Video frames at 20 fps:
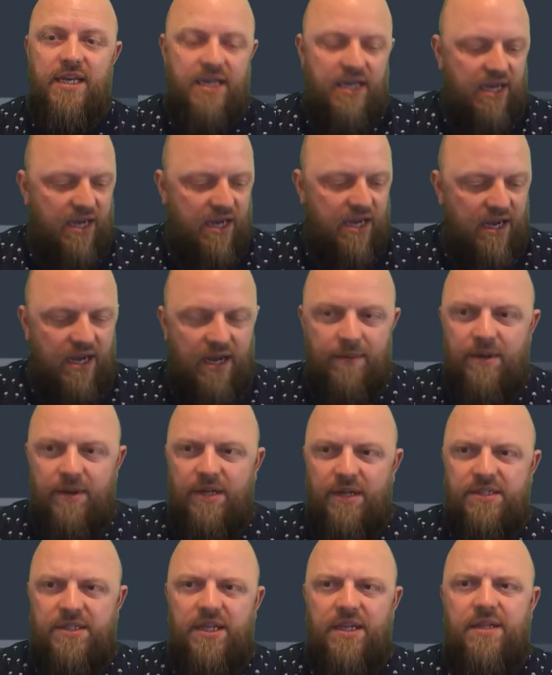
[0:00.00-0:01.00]

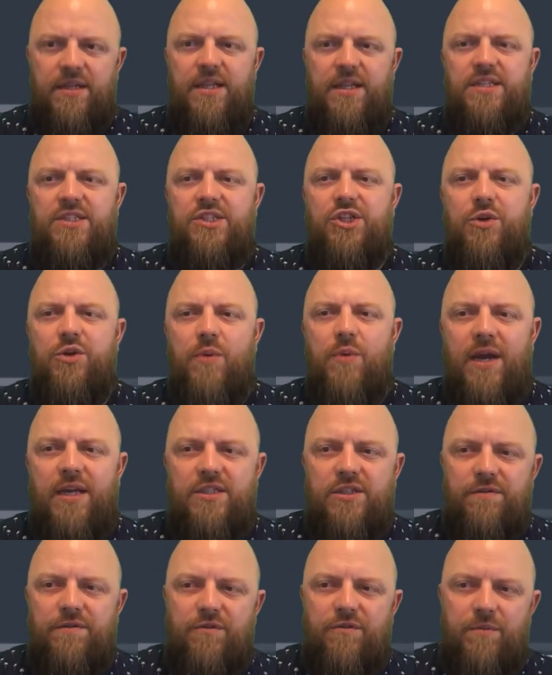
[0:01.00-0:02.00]
There's two
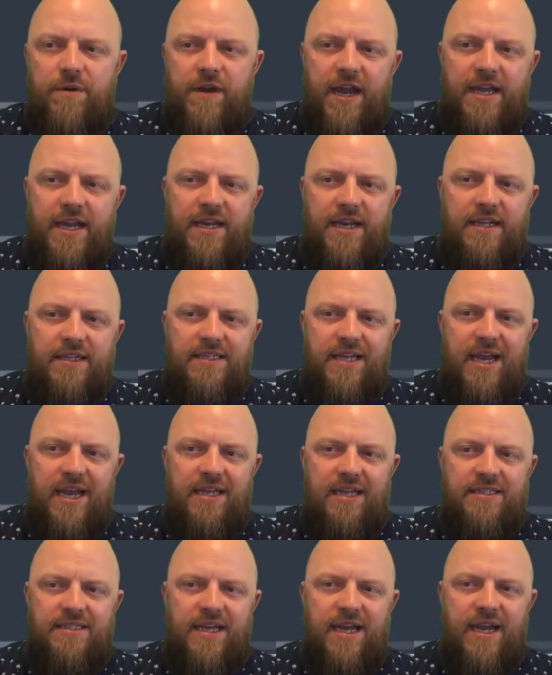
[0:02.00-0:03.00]
ways of creating this
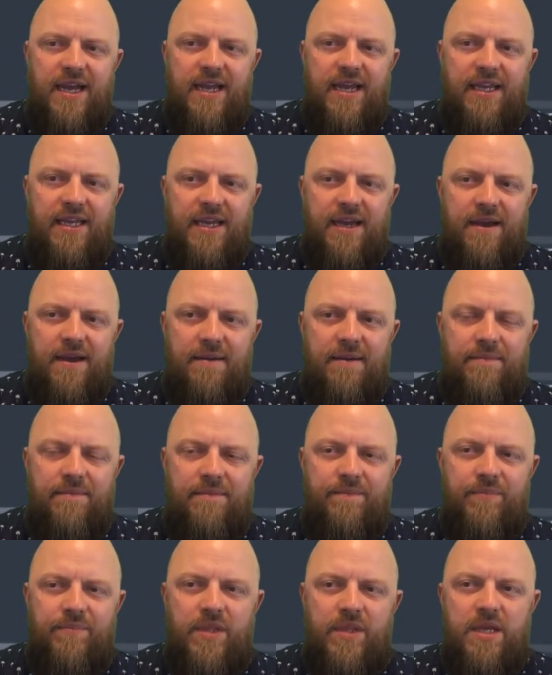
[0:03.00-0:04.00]
as
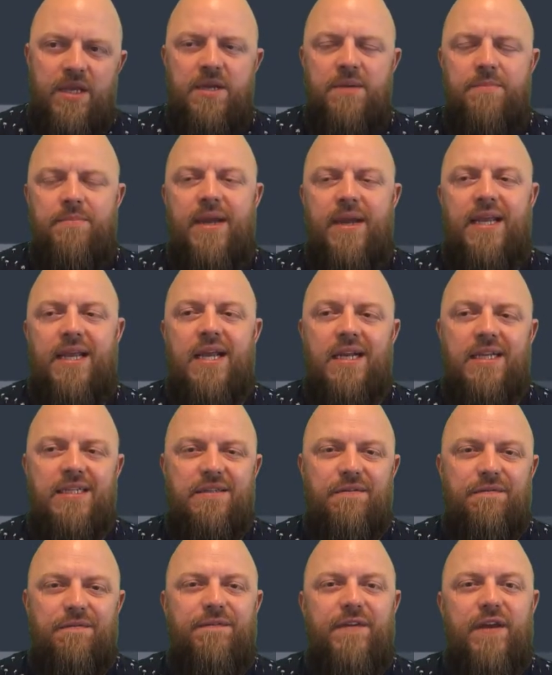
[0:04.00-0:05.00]
a making this
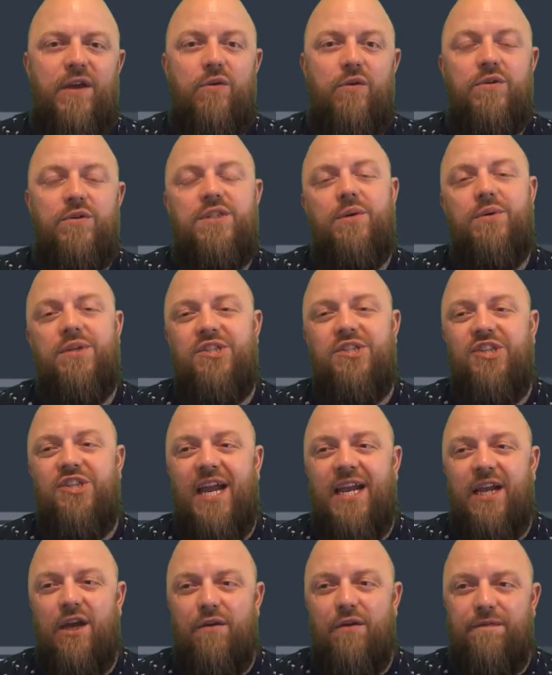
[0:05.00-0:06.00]
a field, so a
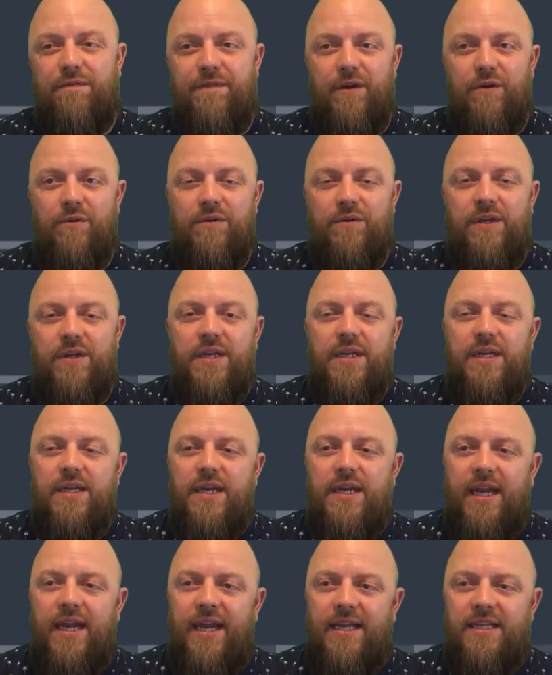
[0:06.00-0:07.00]
Django field.
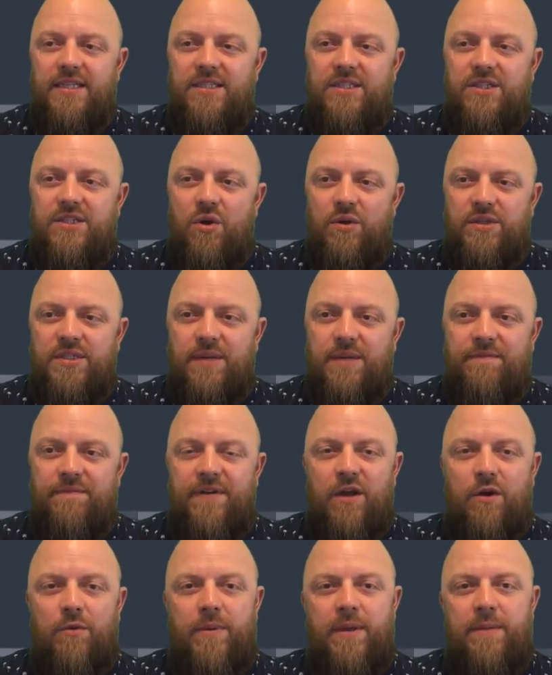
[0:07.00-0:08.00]
It's not something
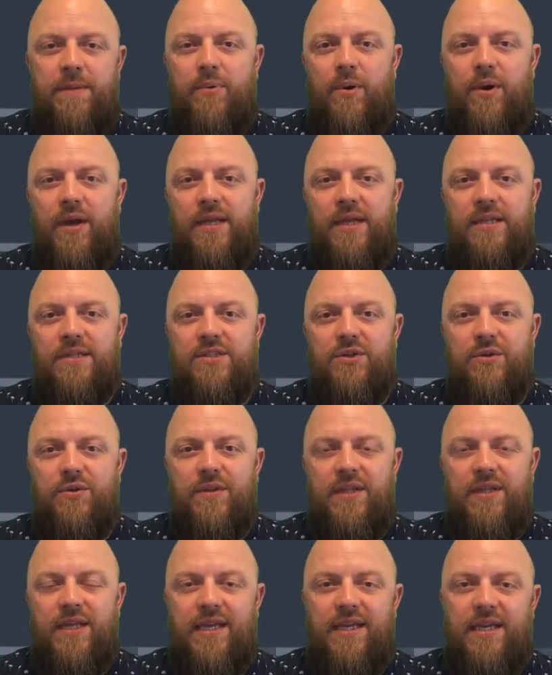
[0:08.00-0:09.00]
that will be put into
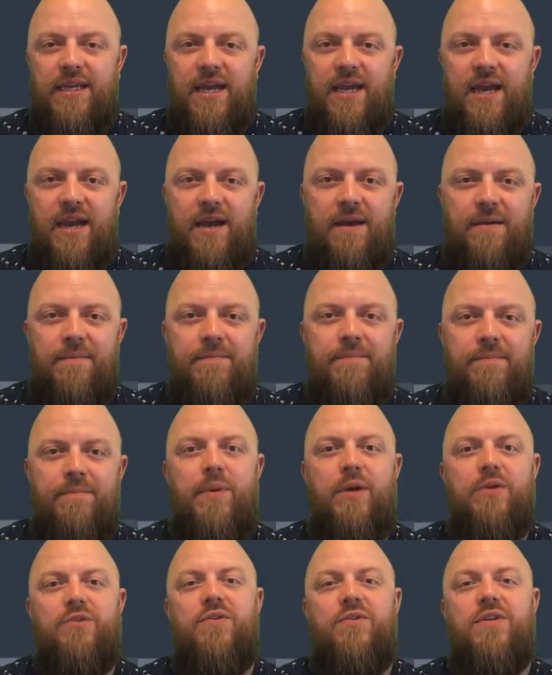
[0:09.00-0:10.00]
the
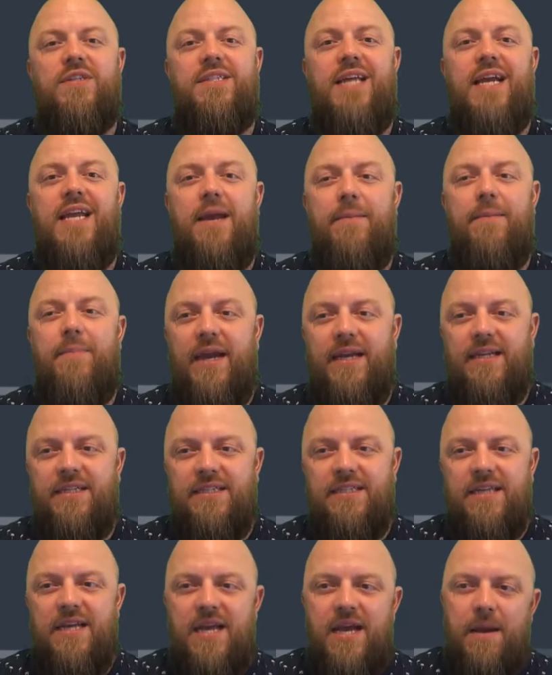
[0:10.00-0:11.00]
Postgres
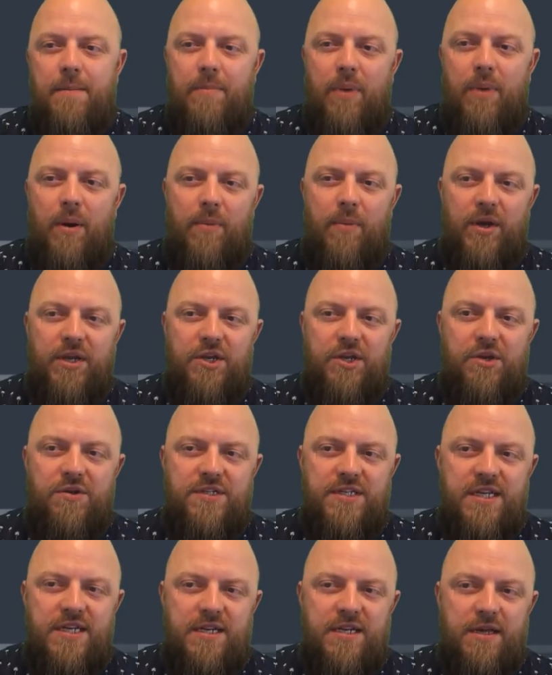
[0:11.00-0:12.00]
database, but by
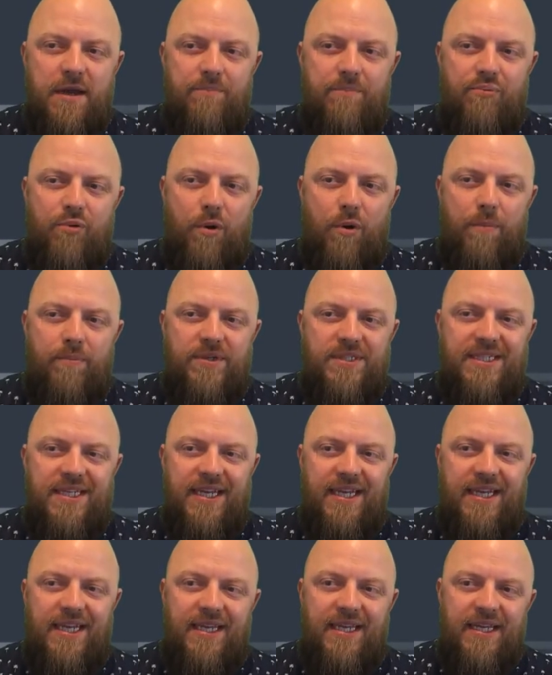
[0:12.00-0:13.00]
using a
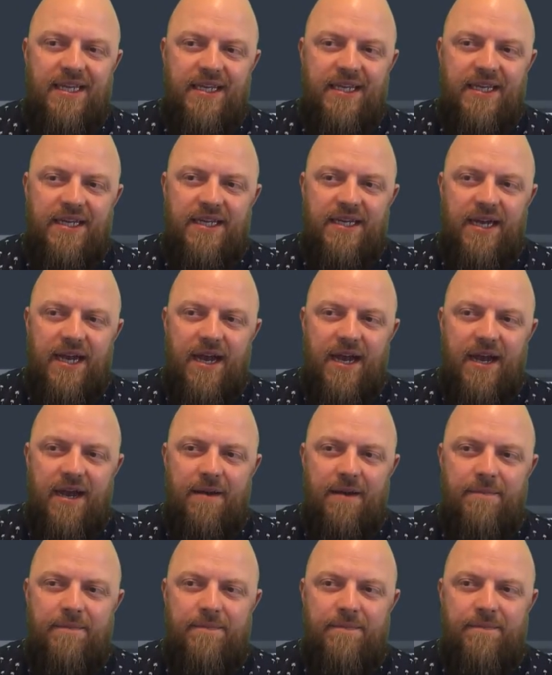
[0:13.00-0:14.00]
property
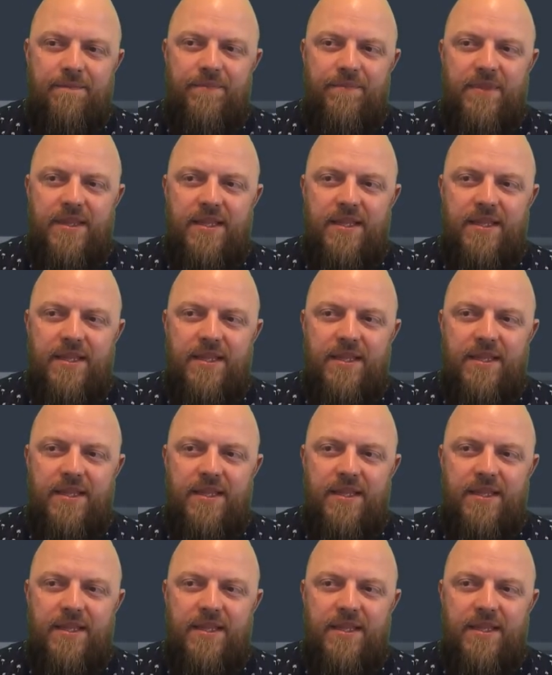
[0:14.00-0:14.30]
method